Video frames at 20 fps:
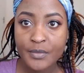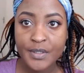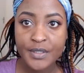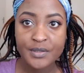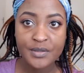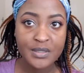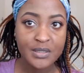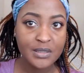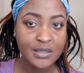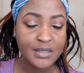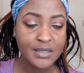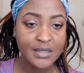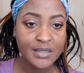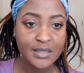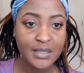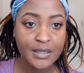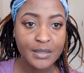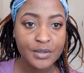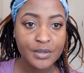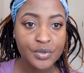As you can see, it's
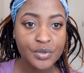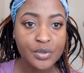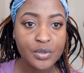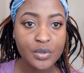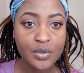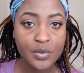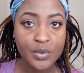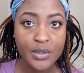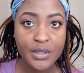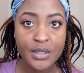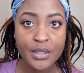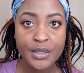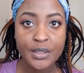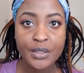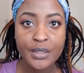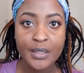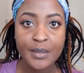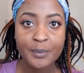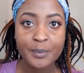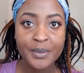starting to look
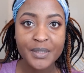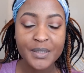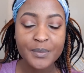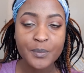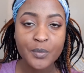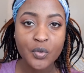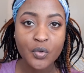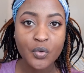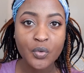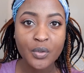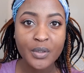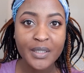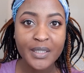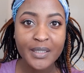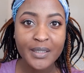a bit more